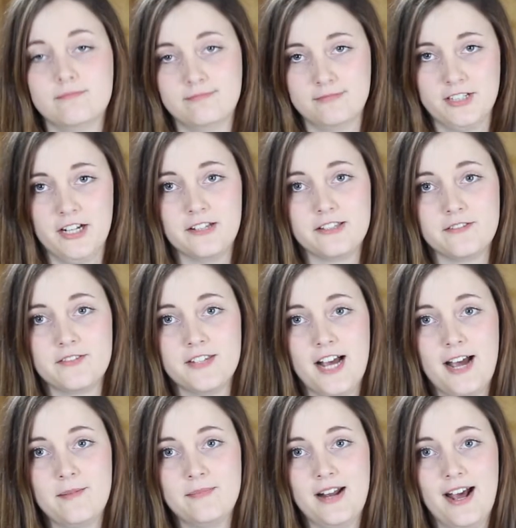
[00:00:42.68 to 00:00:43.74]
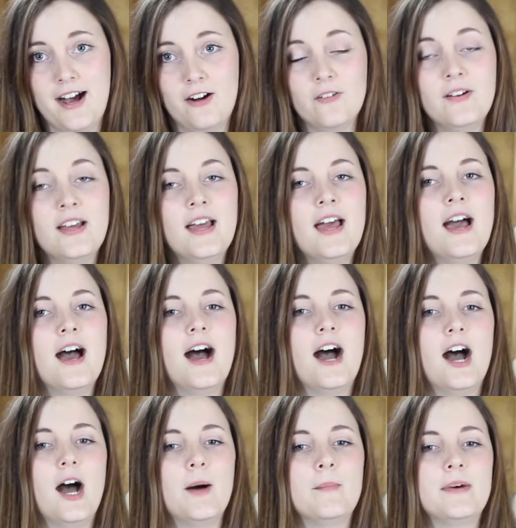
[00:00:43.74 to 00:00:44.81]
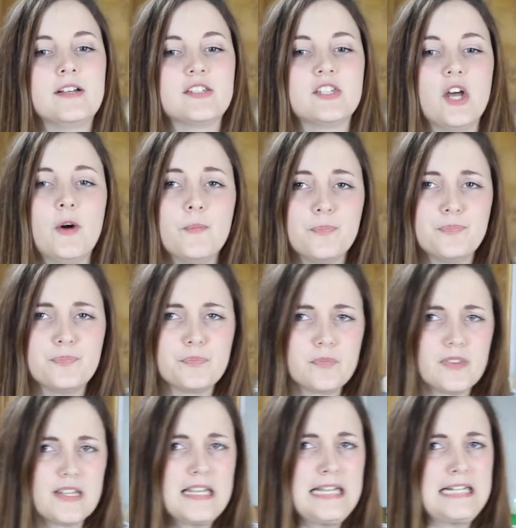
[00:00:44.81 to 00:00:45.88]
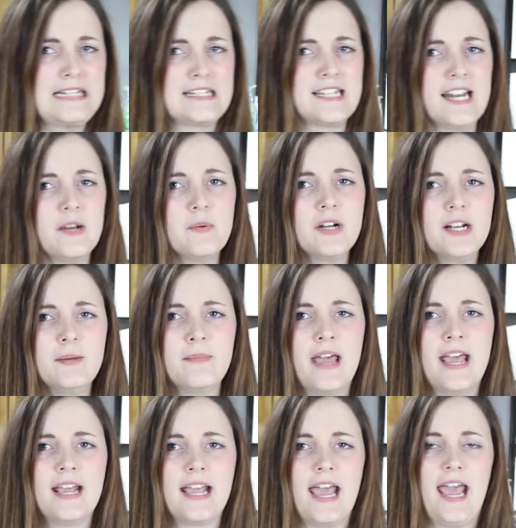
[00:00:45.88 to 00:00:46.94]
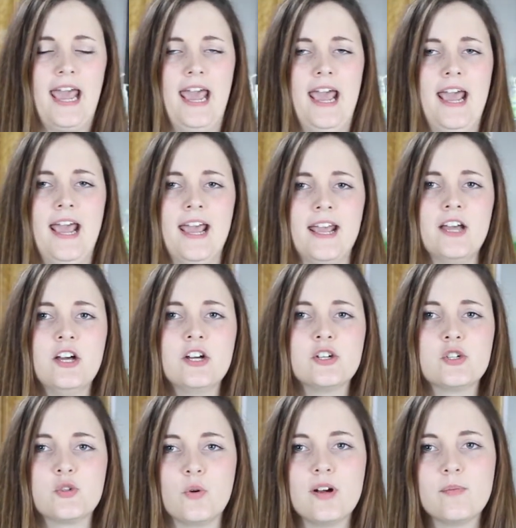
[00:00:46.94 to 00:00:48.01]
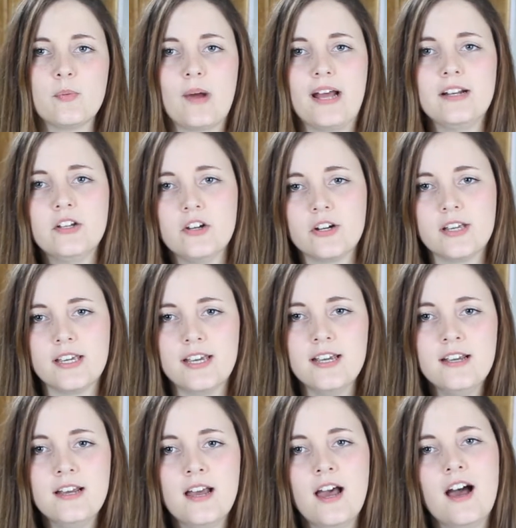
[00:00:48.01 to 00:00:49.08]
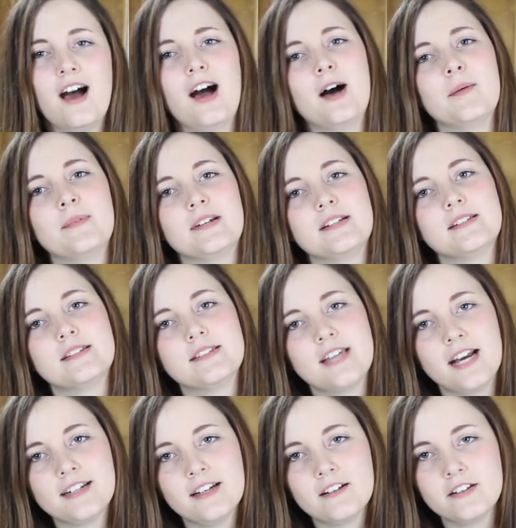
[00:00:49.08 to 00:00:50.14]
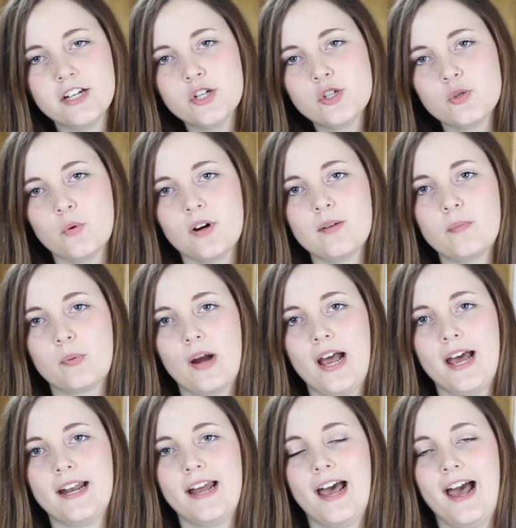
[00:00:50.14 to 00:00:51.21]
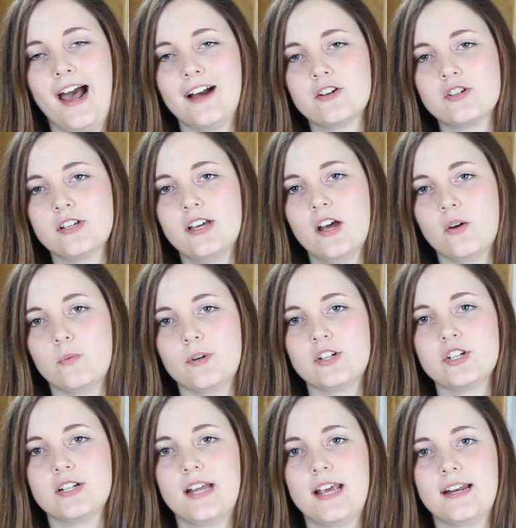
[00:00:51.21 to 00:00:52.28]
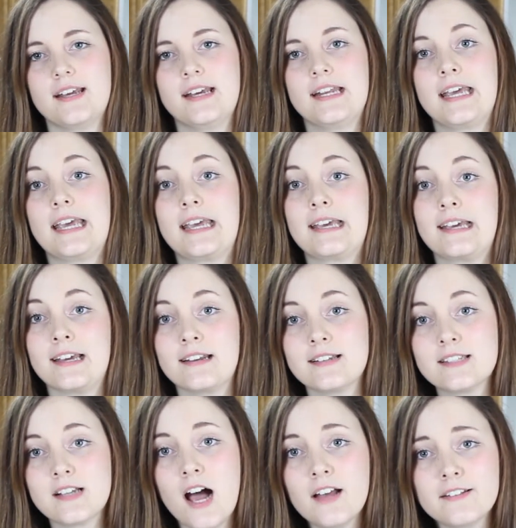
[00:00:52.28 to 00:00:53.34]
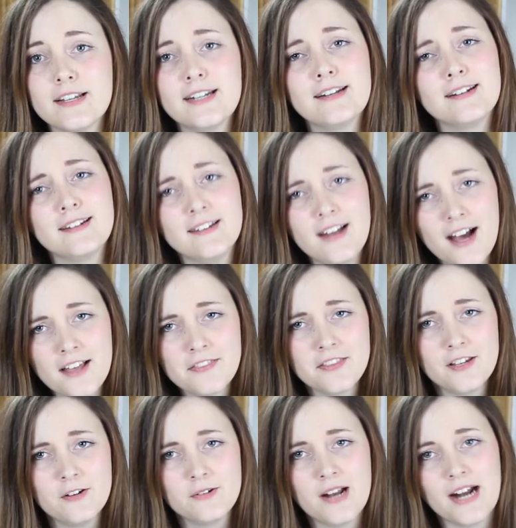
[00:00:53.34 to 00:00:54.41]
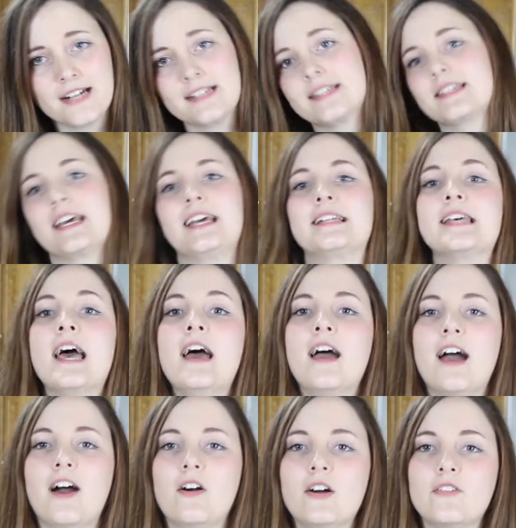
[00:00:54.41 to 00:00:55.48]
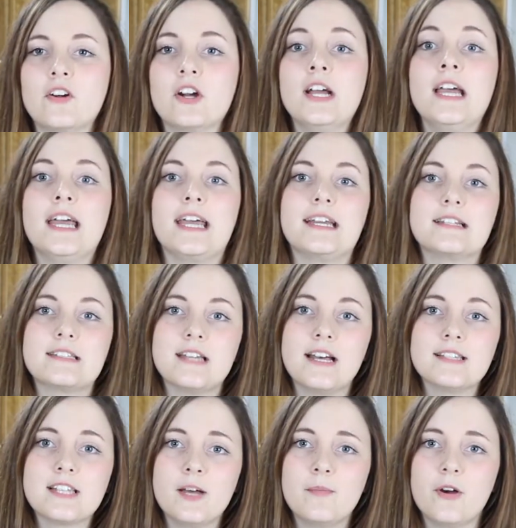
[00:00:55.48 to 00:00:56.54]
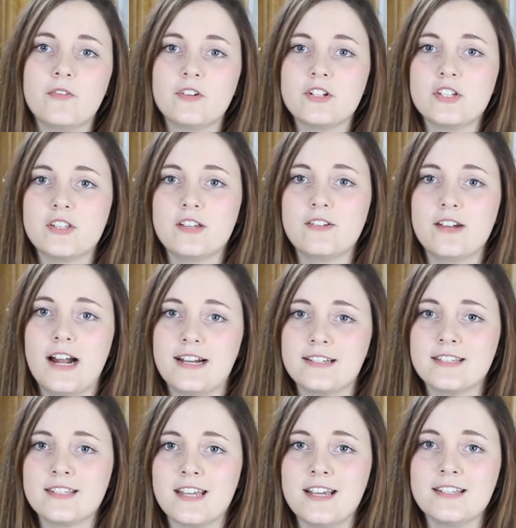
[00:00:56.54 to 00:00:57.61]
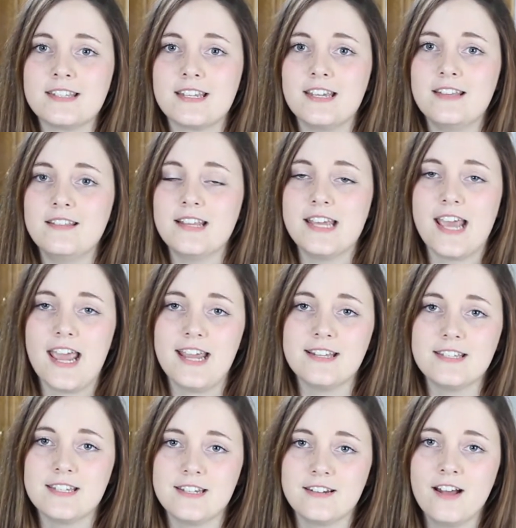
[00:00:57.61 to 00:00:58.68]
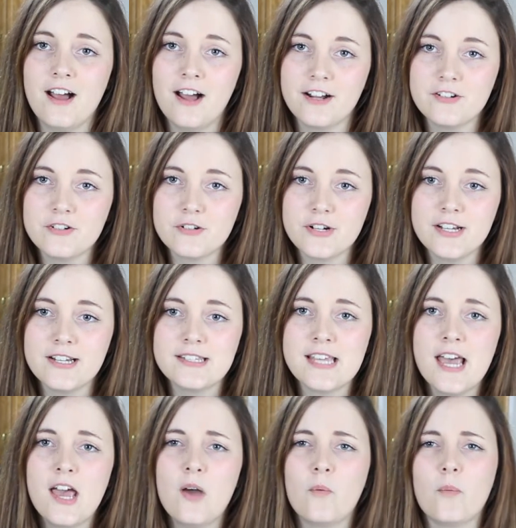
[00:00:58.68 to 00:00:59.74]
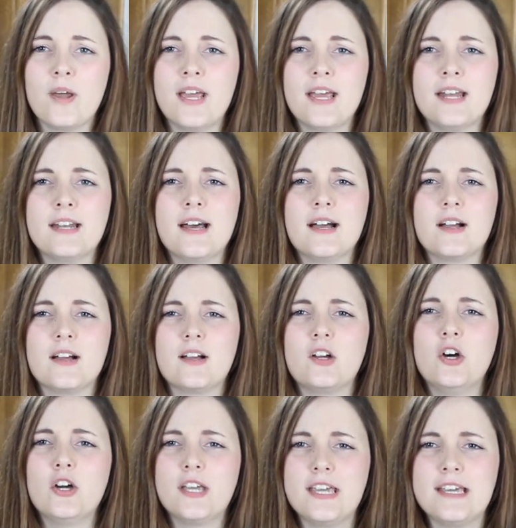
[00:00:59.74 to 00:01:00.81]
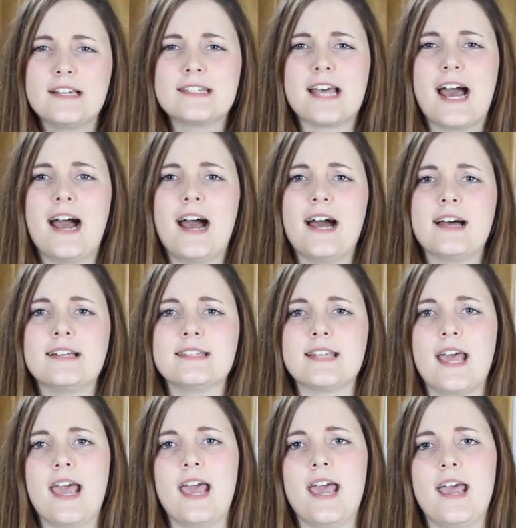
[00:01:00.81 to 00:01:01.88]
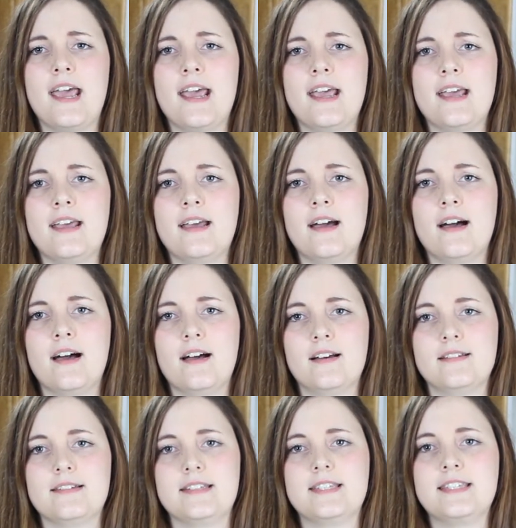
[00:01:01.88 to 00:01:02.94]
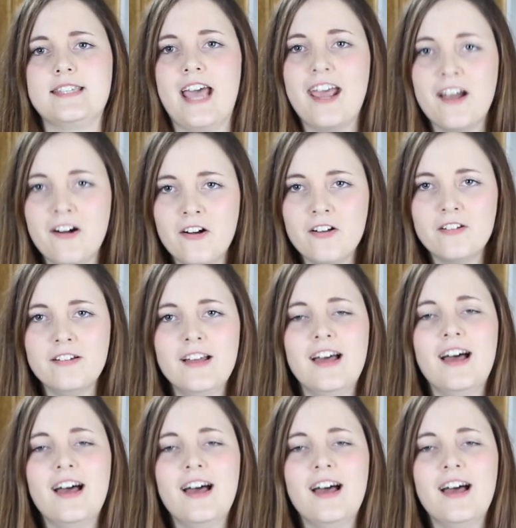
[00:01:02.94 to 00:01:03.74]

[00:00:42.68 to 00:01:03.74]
tons of time now. So today we're gonna make a shortbread cookie. Technically, shortbread actually originated in Scotland, not the United States. However, it does come over to the United States in the 1800s when cookies as a sale